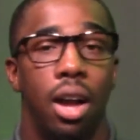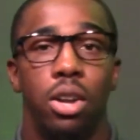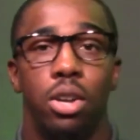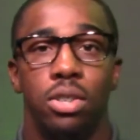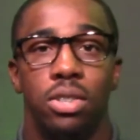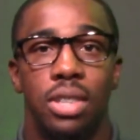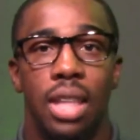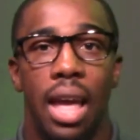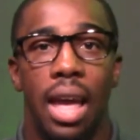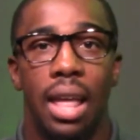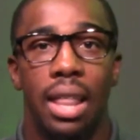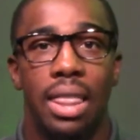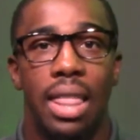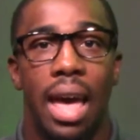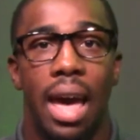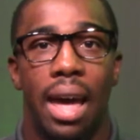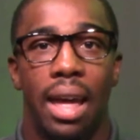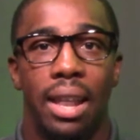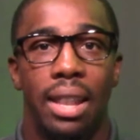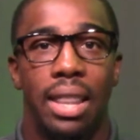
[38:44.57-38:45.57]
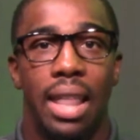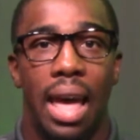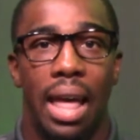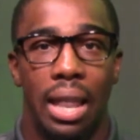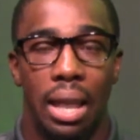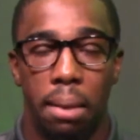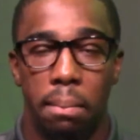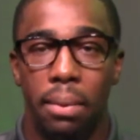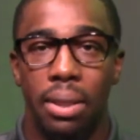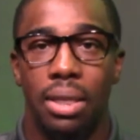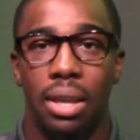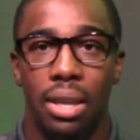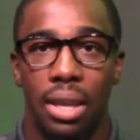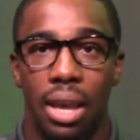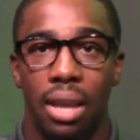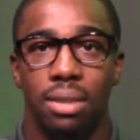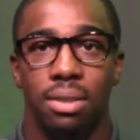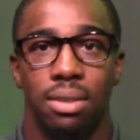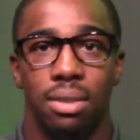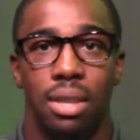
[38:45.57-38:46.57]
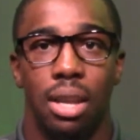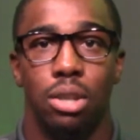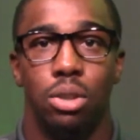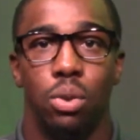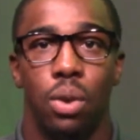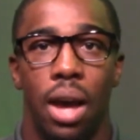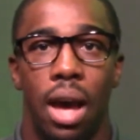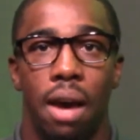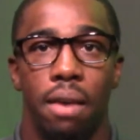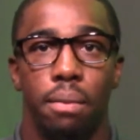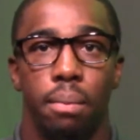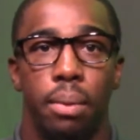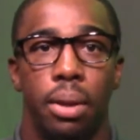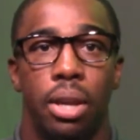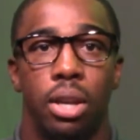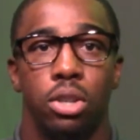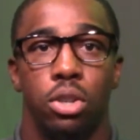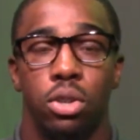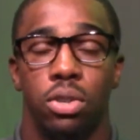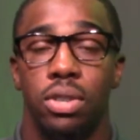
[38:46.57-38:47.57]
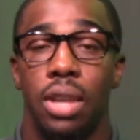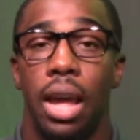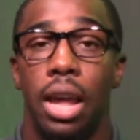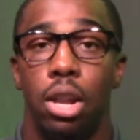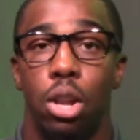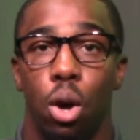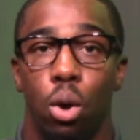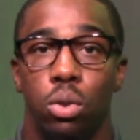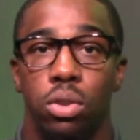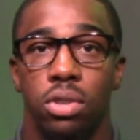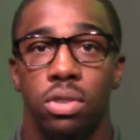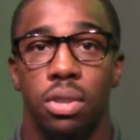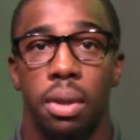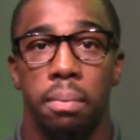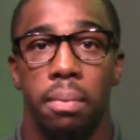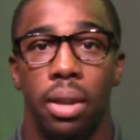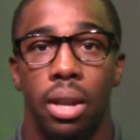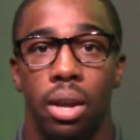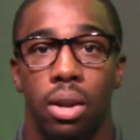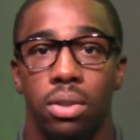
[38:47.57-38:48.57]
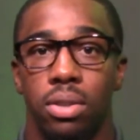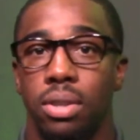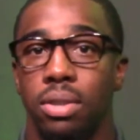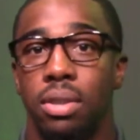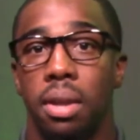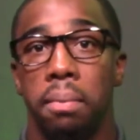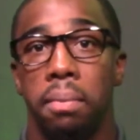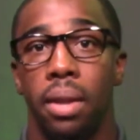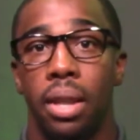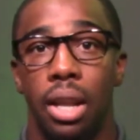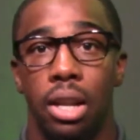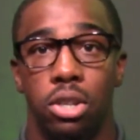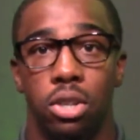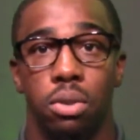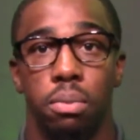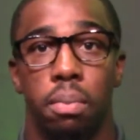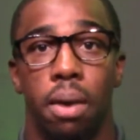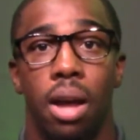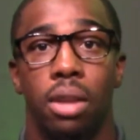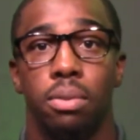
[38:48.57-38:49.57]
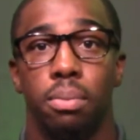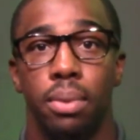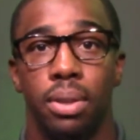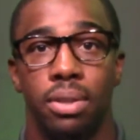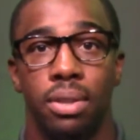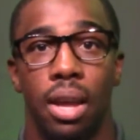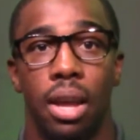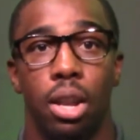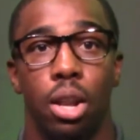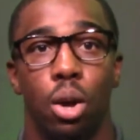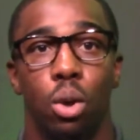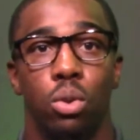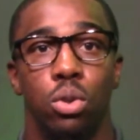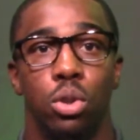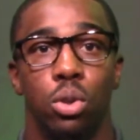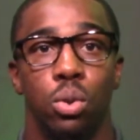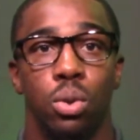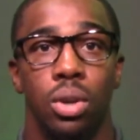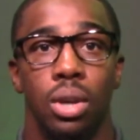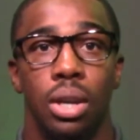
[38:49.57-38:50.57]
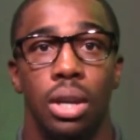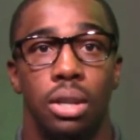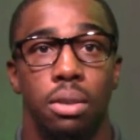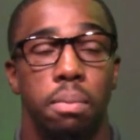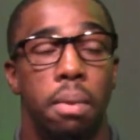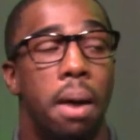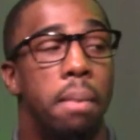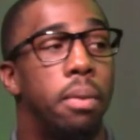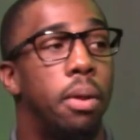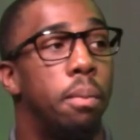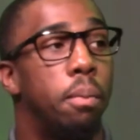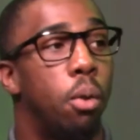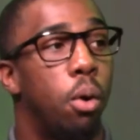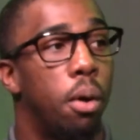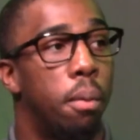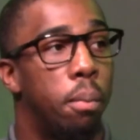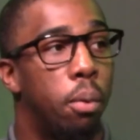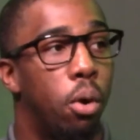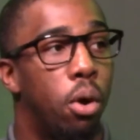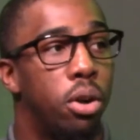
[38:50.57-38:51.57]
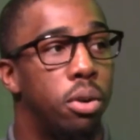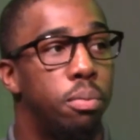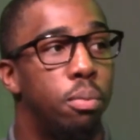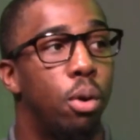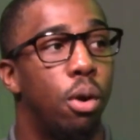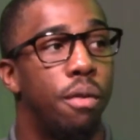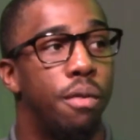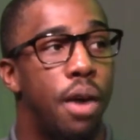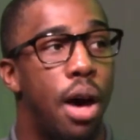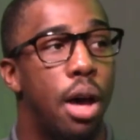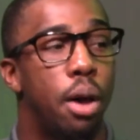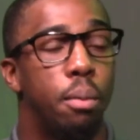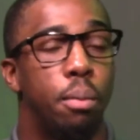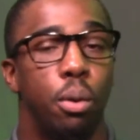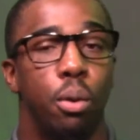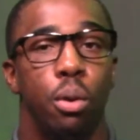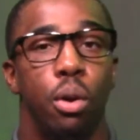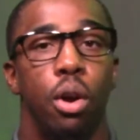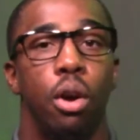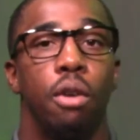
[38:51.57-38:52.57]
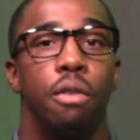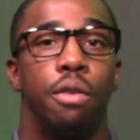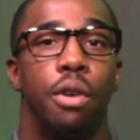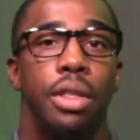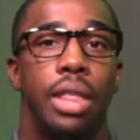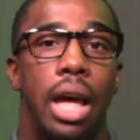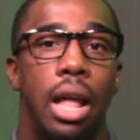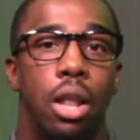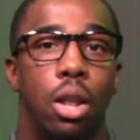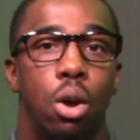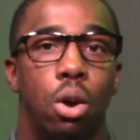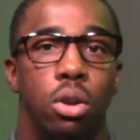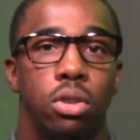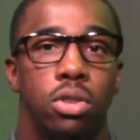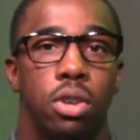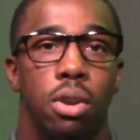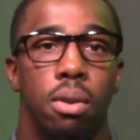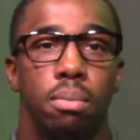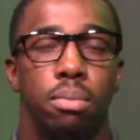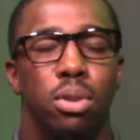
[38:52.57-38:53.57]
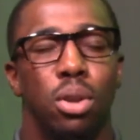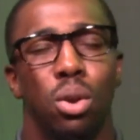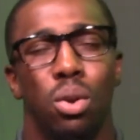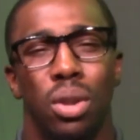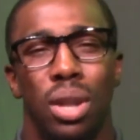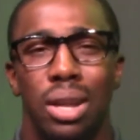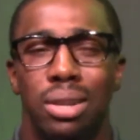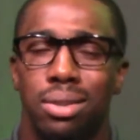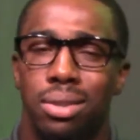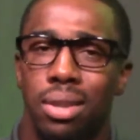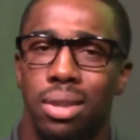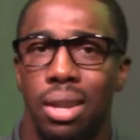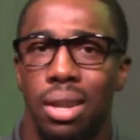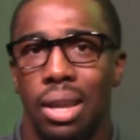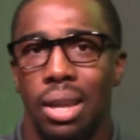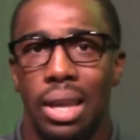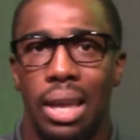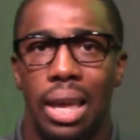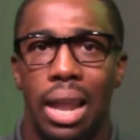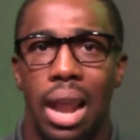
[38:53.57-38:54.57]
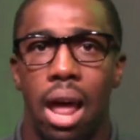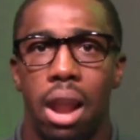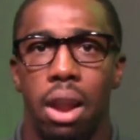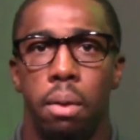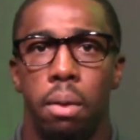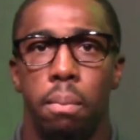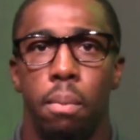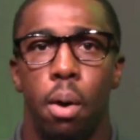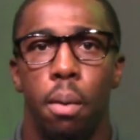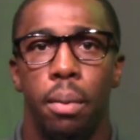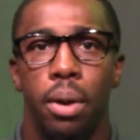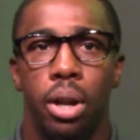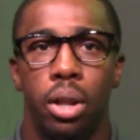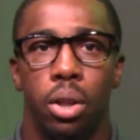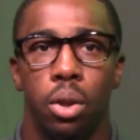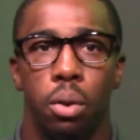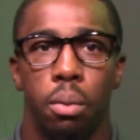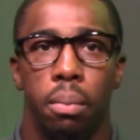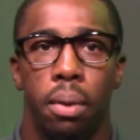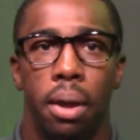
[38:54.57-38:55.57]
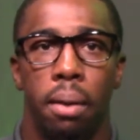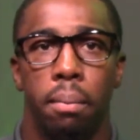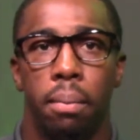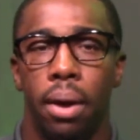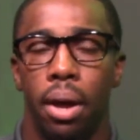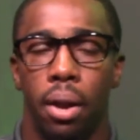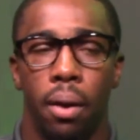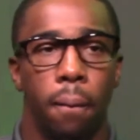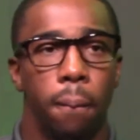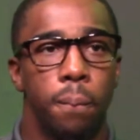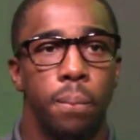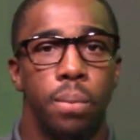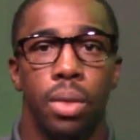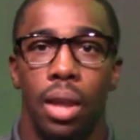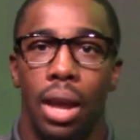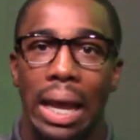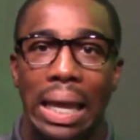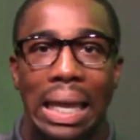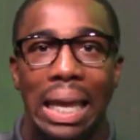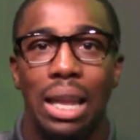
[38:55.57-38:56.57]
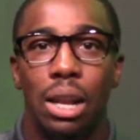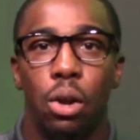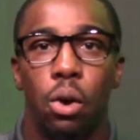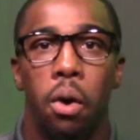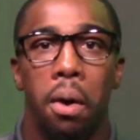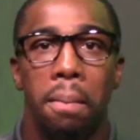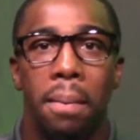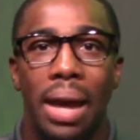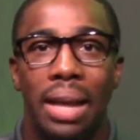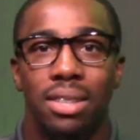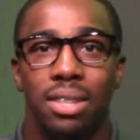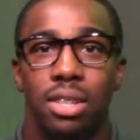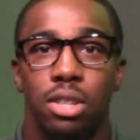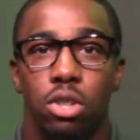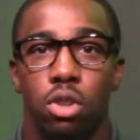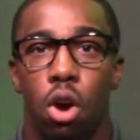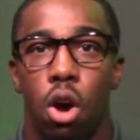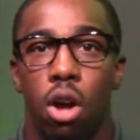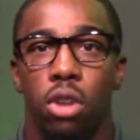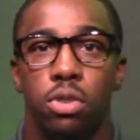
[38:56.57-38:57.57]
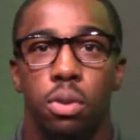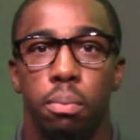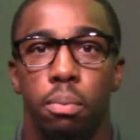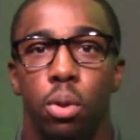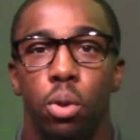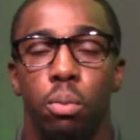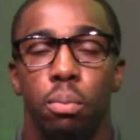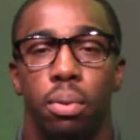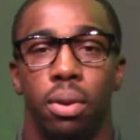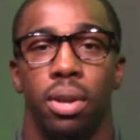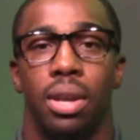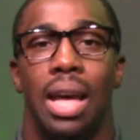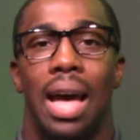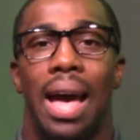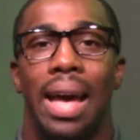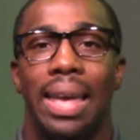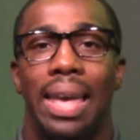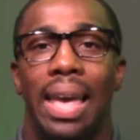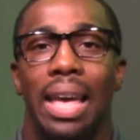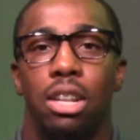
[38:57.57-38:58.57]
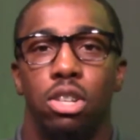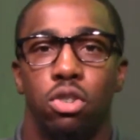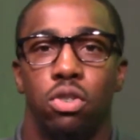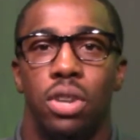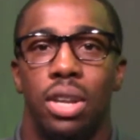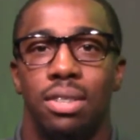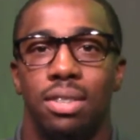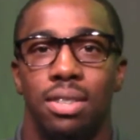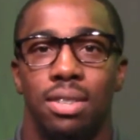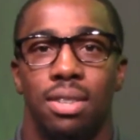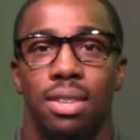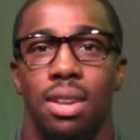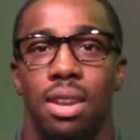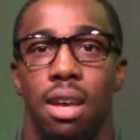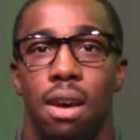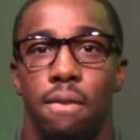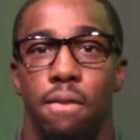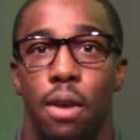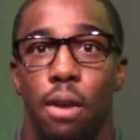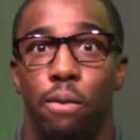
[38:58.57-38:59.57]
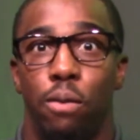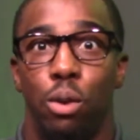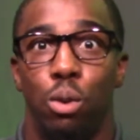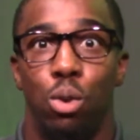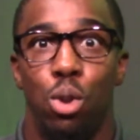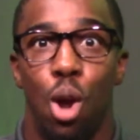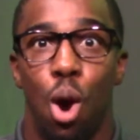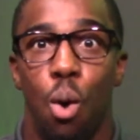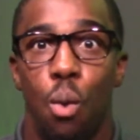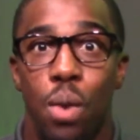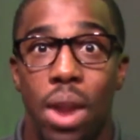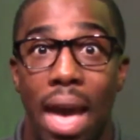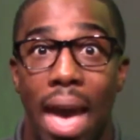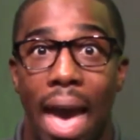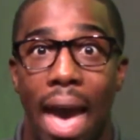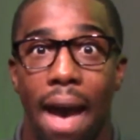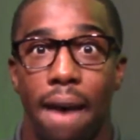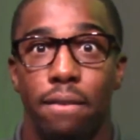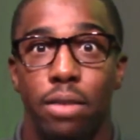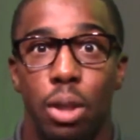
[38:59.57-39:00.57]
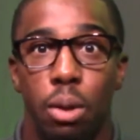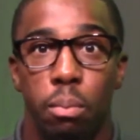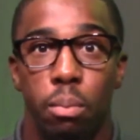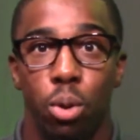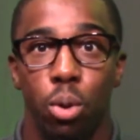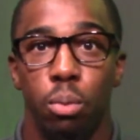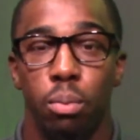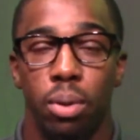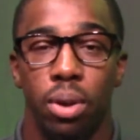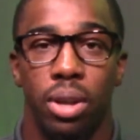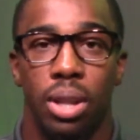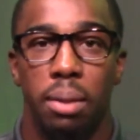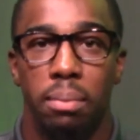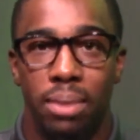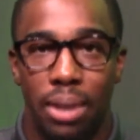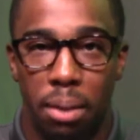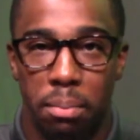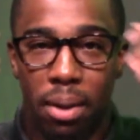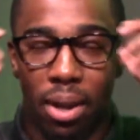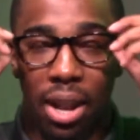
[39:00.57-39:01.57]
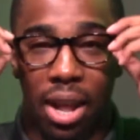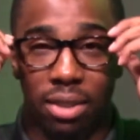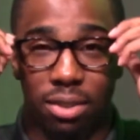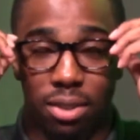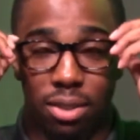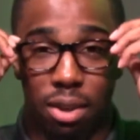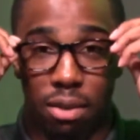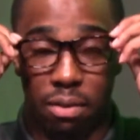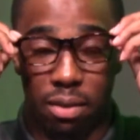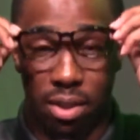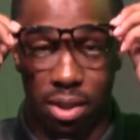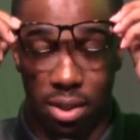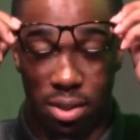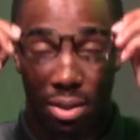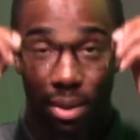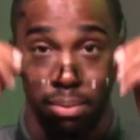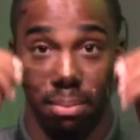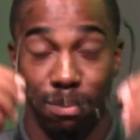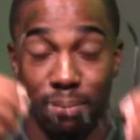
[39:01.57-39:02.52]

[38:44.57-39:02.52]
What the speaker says: Understand that limit the yeses that you have, because you're saying no to something else, and something that you're possibly saying no to is probably more important, more valuable for that long term. So let's get out of the moment a little bit. But again, going back to this awesome blue book, I can't stress this enough. If you don't have the blue book, let me my glasses off for this.